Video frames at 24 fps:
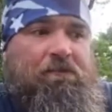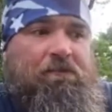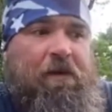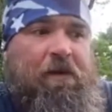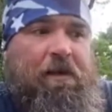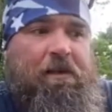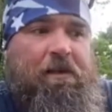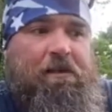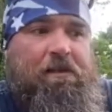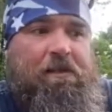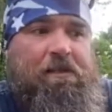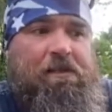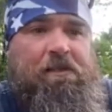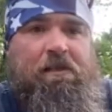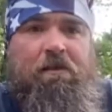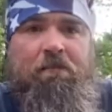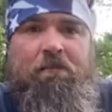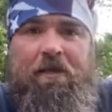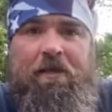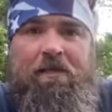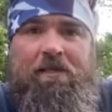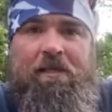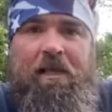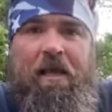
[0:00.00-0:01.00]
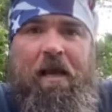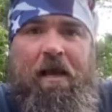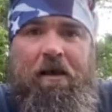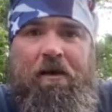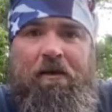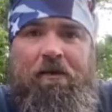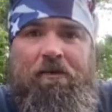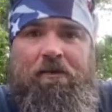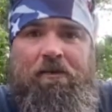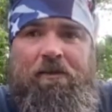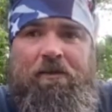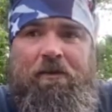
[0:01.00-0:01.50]
invited to somebody's
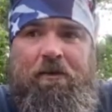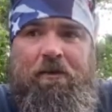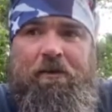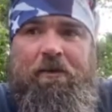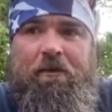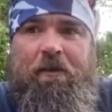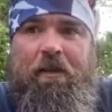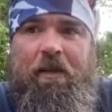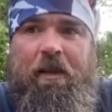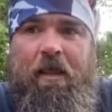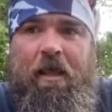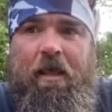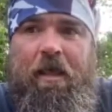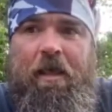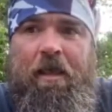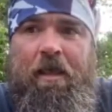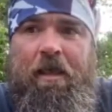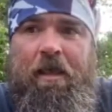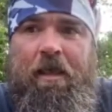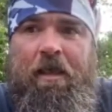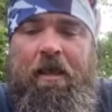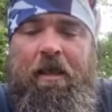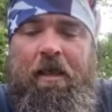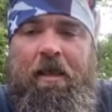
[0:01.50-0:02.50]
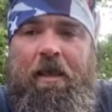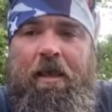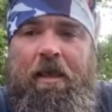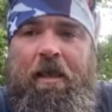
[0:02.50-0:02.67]
house during the day,